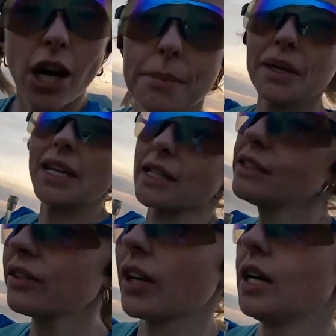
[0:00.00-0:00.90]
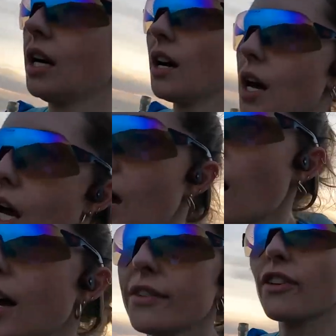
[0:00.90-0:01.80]
can't believe
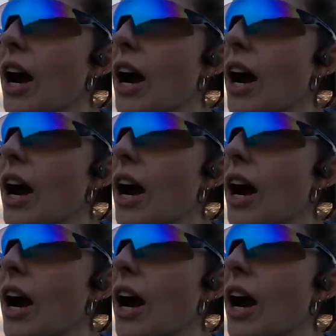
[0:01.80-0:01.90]
I've